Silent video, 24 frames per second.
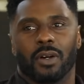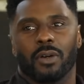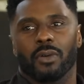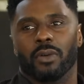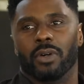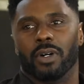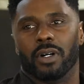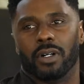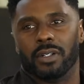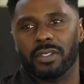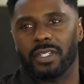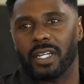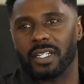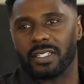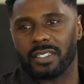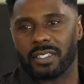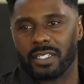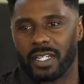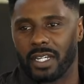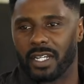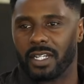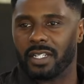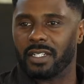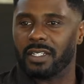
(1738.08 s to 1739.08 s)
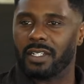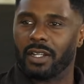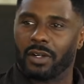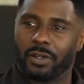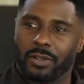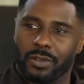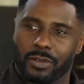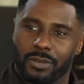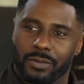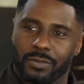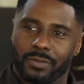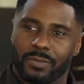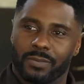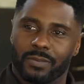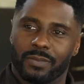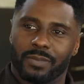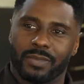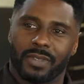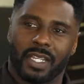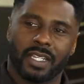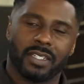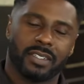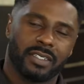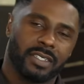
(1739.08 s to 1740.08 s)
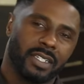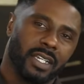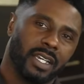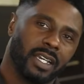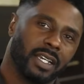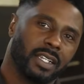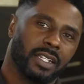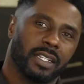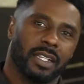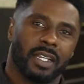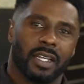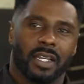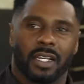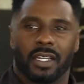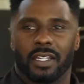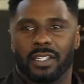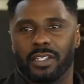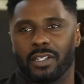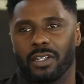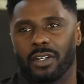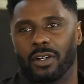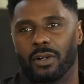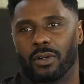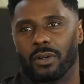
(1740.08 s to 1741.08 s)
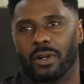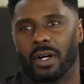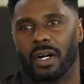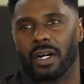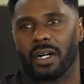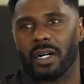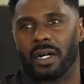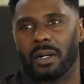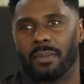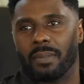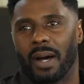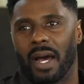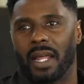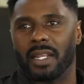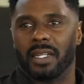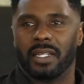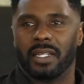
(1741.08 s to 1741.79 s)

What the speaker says: Well, they said no. They said, I